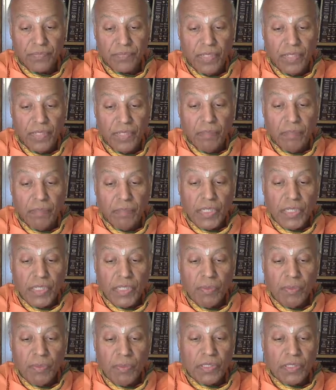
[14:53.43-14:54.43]
Bhishma
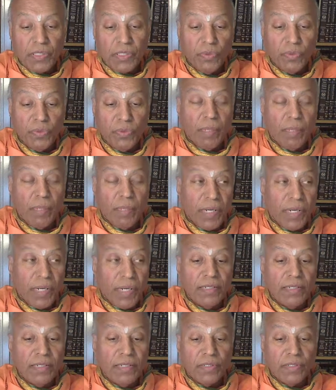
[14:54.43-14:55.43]
was doing a penance
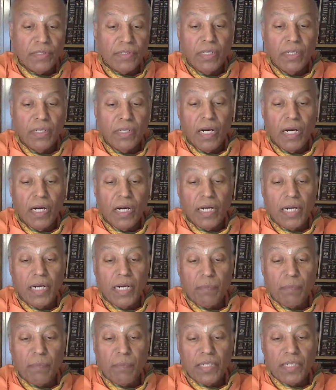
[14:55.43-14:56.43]
at a
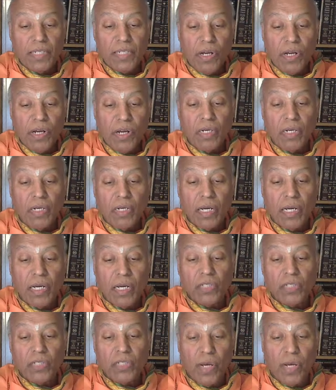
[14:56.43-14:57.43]
place called
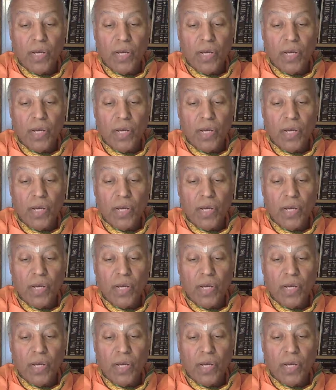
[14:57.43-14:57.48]
Gangadwara.